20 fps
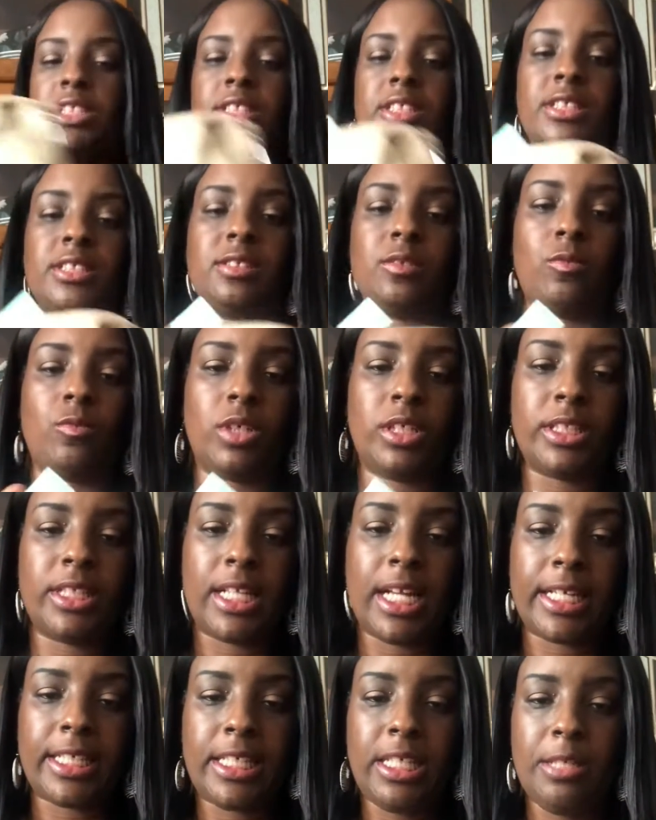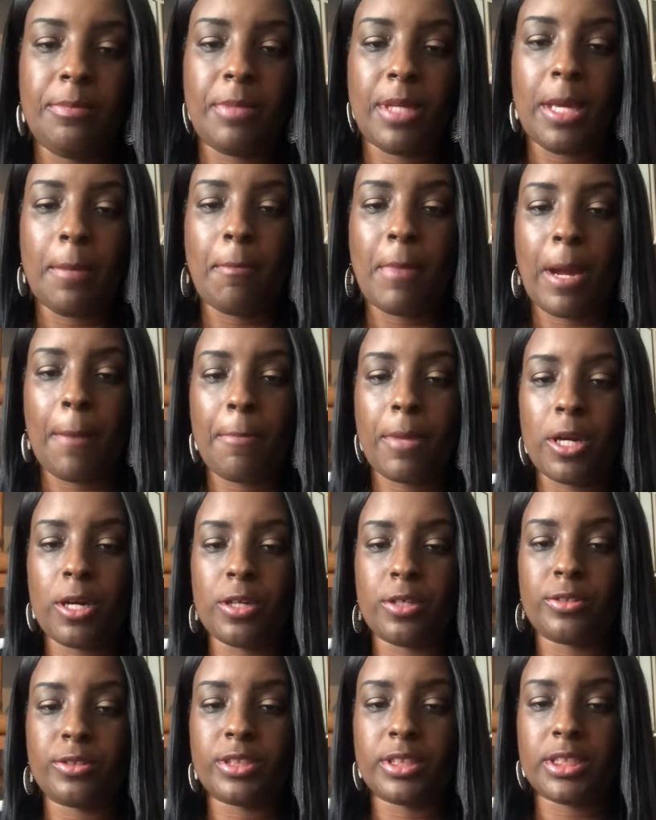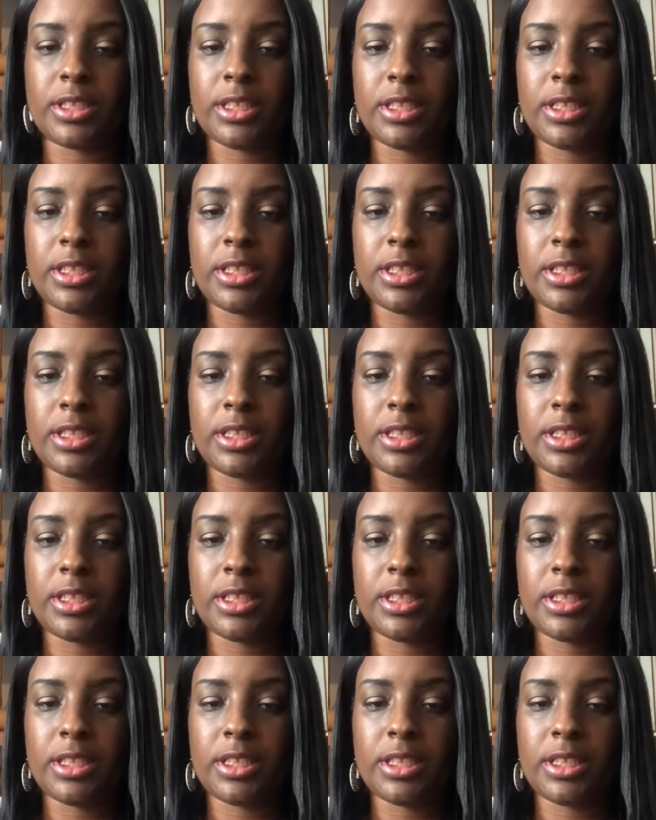This is the one that I keep in my purse.